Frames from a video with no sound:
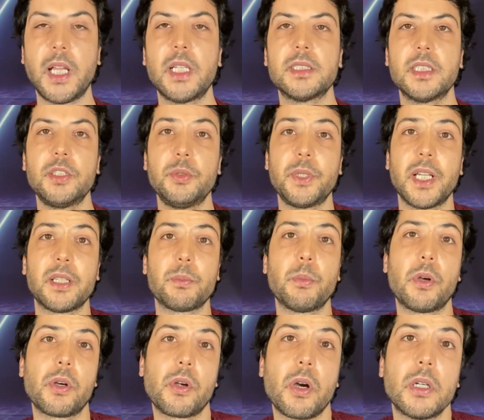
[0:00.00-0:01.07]
Nylon you get
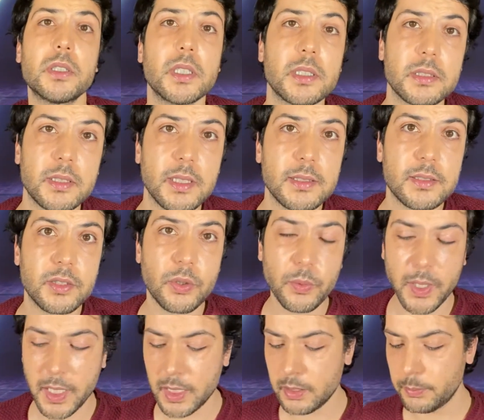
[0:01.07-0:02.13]
more colors than
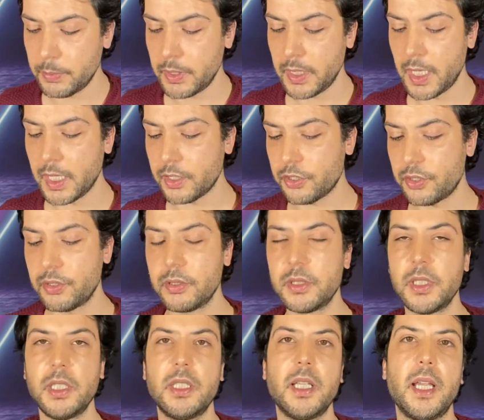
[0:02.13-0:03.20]
Saran, but
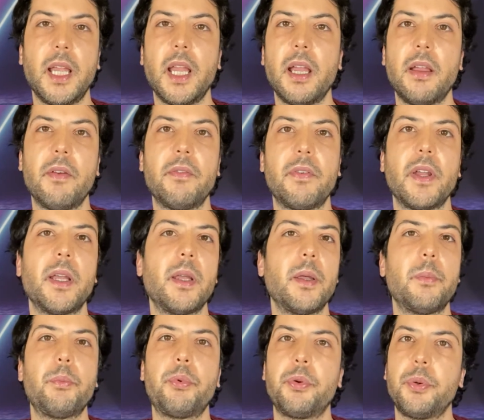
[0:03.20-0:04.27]
actually they have
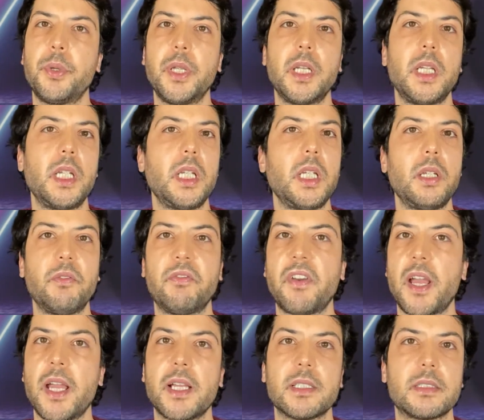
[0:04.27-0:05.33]
a pretty
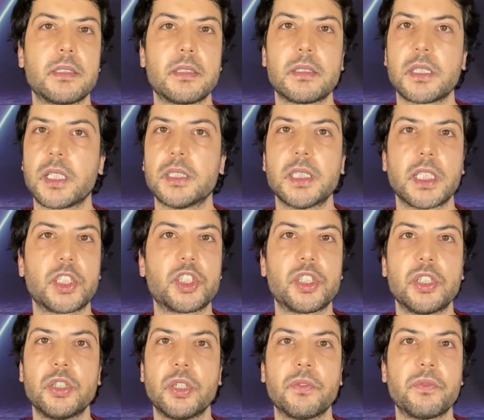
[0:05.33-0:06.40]
vast
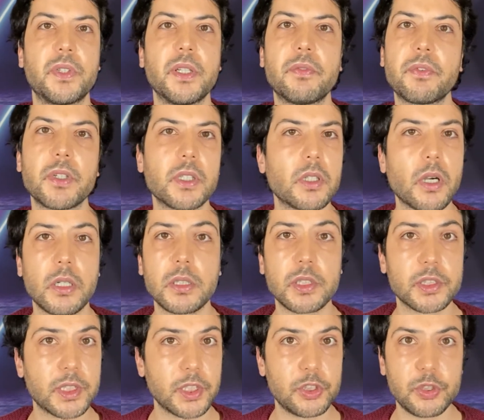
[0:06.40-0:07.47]
collection of different
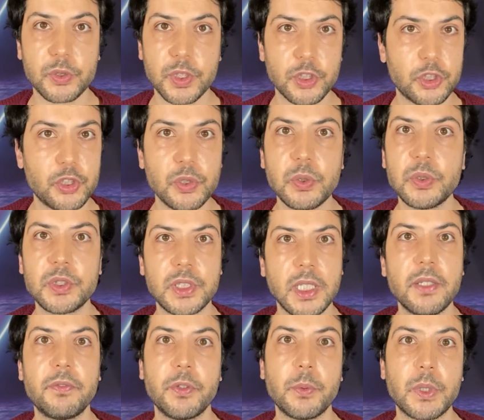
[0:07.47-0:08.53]
colors that you can choose
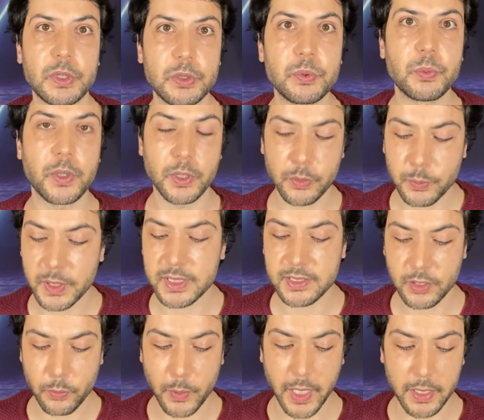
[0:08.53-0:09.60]
if you want to work with
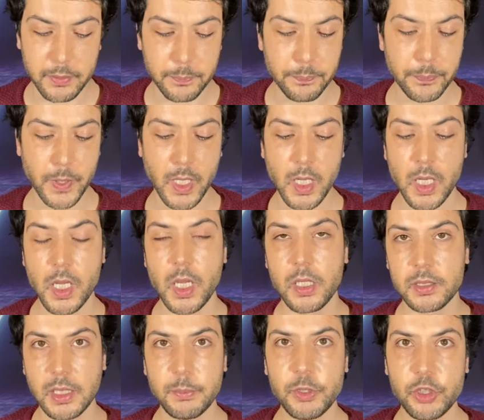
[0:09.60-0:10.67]
Saran.
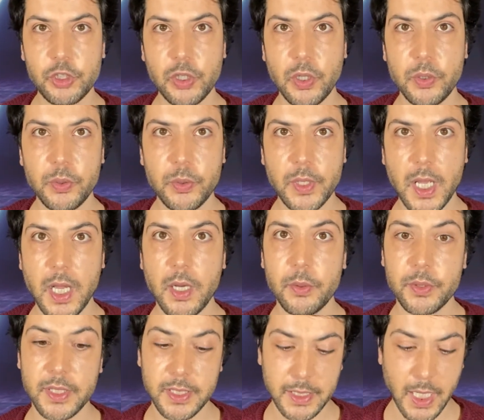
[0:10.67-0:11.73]
Let me show you now
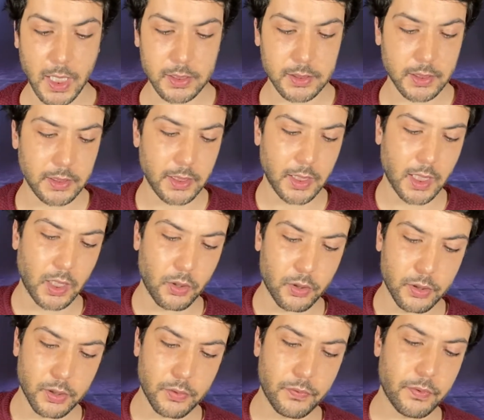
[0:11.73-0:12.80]
the Nylon that I
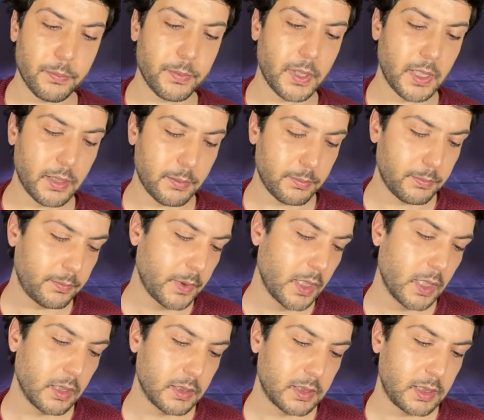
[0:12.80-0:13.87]
ordered from them.
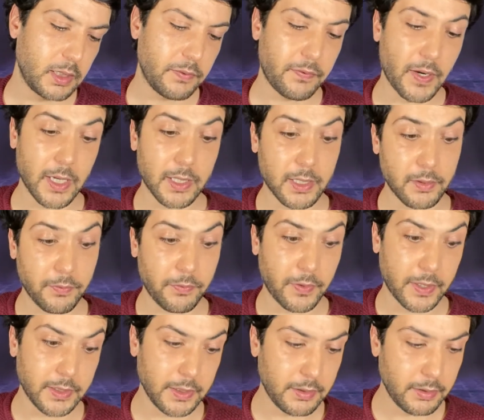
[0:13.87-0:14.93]
See if I can
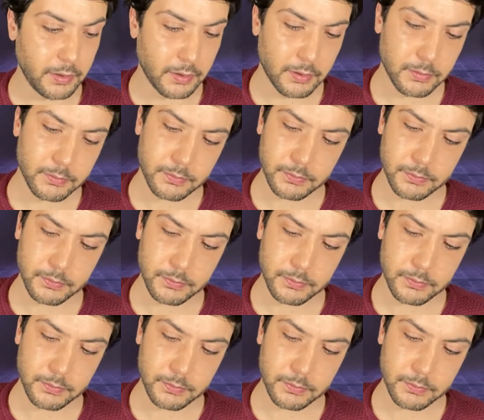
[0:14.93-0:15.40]
find it here.